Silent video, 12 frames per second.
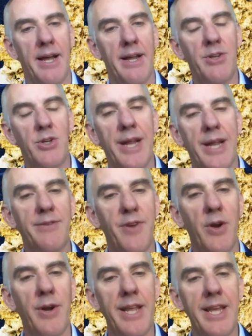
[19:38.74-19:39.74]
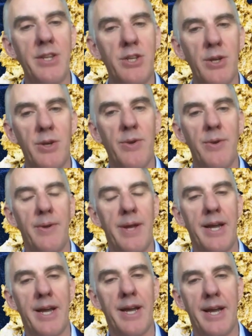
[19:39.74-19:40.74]
transfer it into
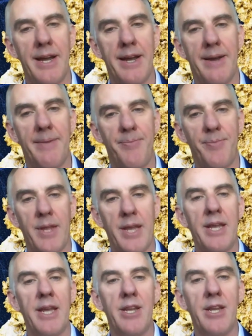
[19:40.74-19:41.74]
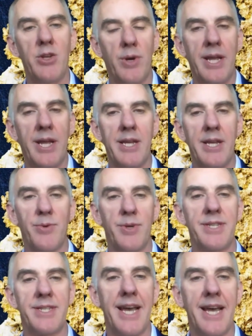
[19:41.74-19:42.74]
a
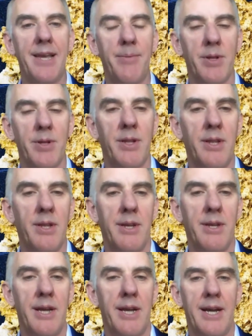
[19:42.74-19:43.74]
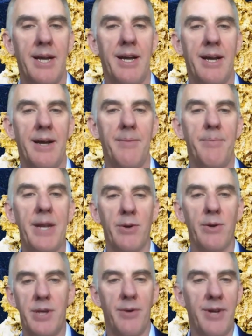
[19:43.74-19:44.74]
stable
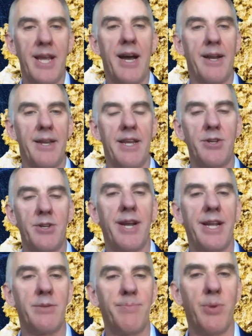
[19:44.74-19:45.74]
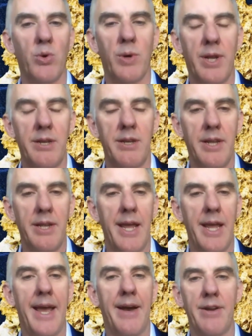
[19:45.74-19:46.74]
mineral, so it can't get transported
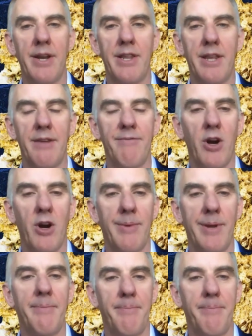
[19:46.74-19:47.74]
out into the environment.